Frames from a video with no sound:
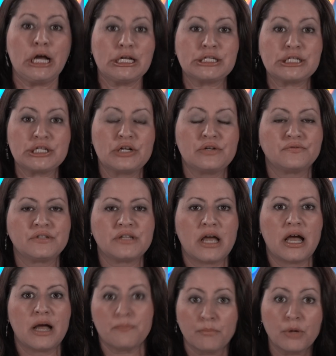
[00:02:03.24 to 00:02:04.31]
unsolved
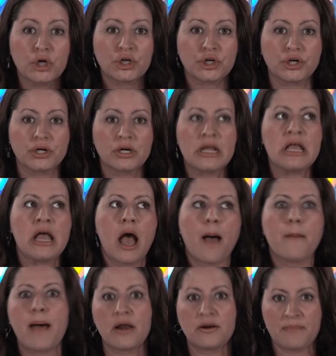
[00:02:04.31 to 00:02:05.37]
murder
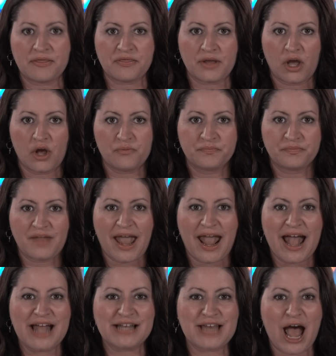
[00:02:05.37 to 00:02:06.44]
about a month ago,
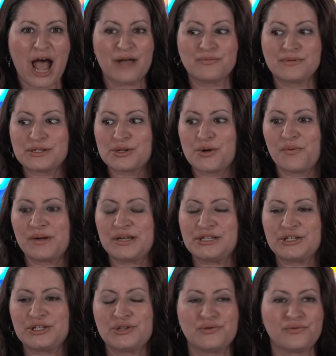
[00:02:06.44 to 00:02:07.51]
and I was
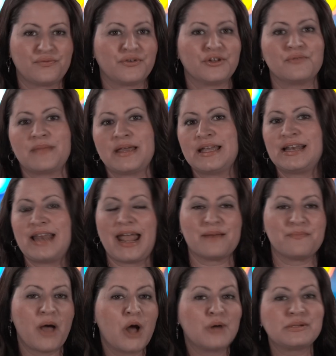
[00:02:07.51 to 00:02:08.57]
going to film it
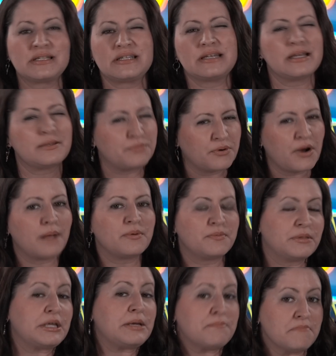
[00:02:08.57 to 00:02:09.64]
and post it
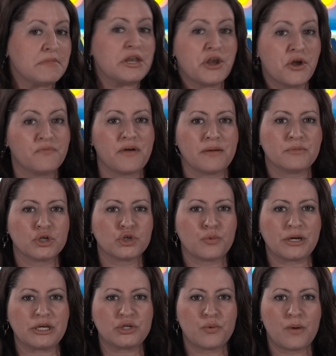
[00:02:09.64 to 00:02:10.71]
probably mid-November
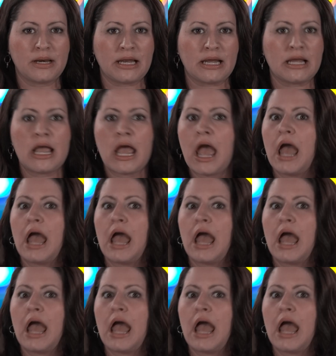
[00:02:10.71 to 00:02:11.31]
2020.